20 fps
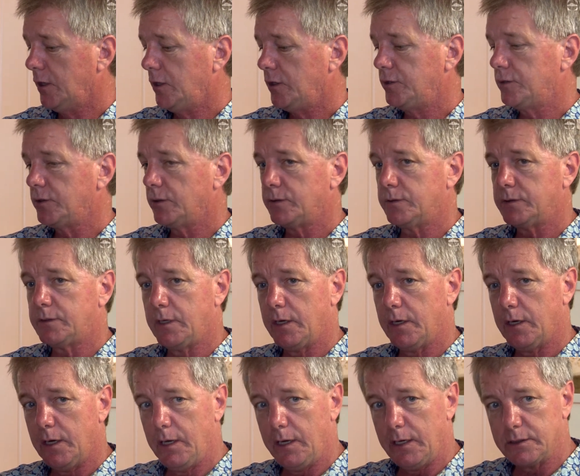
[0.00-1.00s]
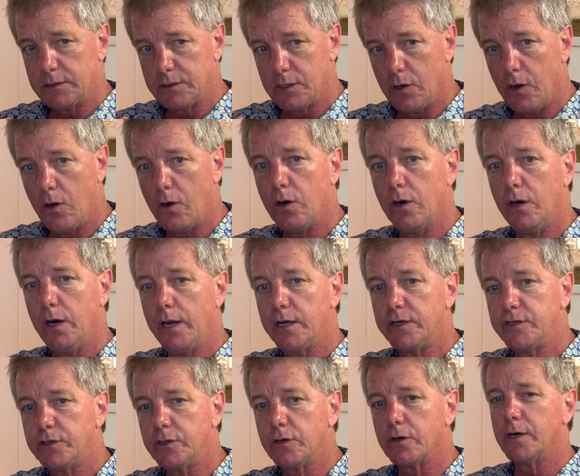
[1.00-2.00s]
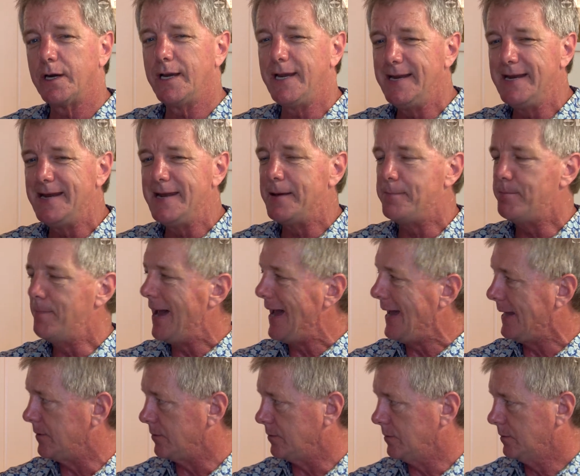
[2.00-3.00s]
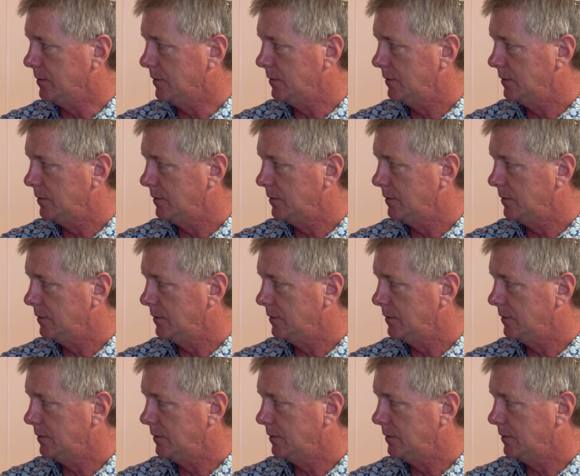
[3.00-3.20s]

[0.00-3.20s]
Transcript: shows that as long as you're in the battle,